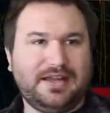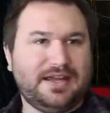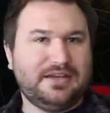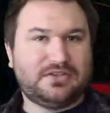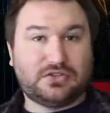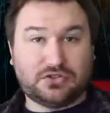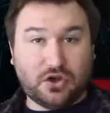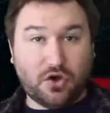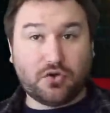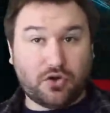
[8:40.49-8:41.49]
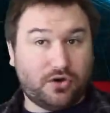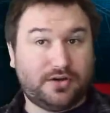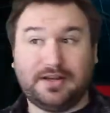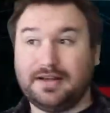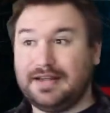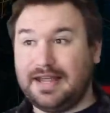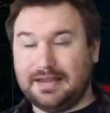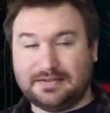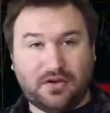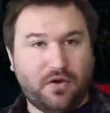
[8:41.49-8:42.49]
He's so good,
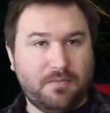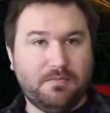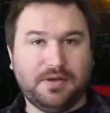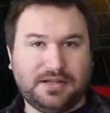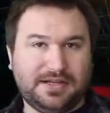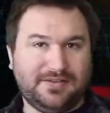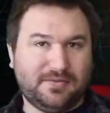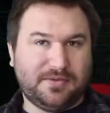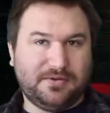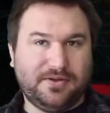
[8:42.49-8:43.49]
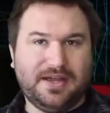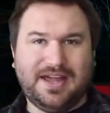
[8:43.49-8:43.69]
it's unbelievable.